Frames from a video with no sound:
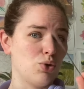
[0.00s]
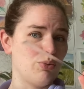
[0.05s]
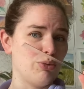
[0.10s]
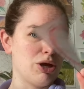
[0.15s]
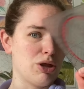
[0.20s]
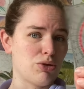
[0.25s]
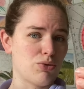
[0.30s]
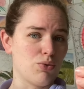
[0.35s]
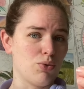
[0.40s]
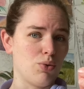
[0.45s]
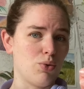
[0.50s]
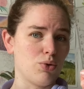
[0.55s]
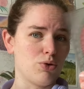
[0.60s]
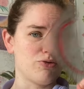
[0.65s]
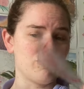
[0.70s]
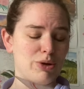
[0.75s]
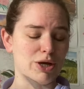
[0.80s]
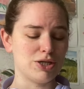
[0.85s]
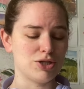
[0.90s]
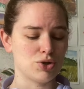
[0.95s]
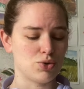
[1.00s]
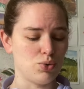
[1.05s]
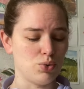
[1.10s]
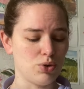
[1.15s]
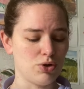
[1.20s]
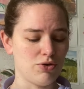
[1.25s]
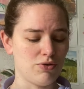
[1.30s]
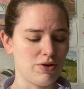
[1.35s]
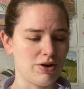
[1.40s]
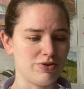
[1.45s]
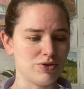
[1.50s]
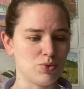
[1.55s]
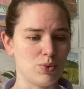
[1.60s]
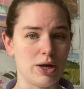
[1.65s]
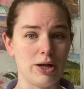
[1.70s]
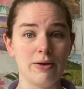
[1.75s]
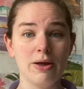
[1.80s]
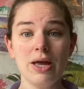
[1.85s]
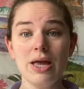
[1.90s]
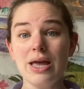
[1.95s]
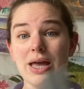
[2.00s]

me through all of my school career as well.